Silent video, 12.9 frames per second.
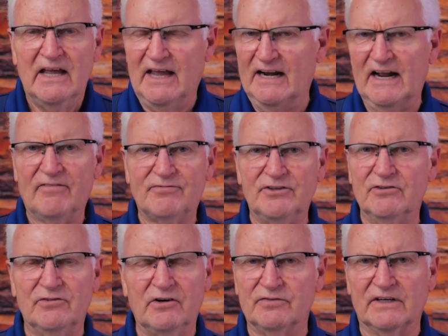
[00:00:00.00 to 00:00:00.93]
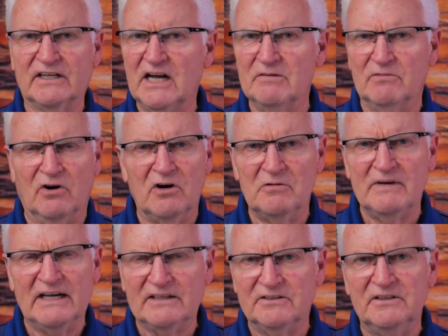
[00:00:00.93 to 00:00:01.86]
And after you've overcome, oh
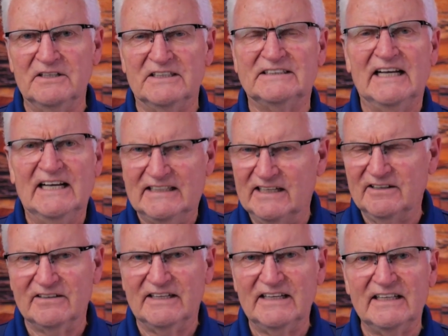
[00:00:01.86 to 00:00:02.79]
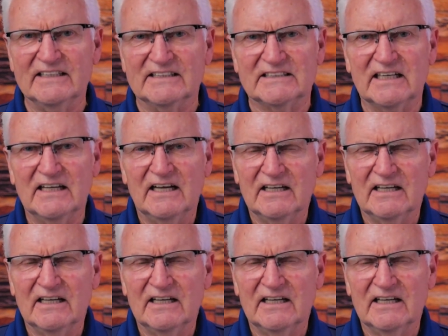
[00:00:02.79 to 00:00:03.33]
my goodness, there it is.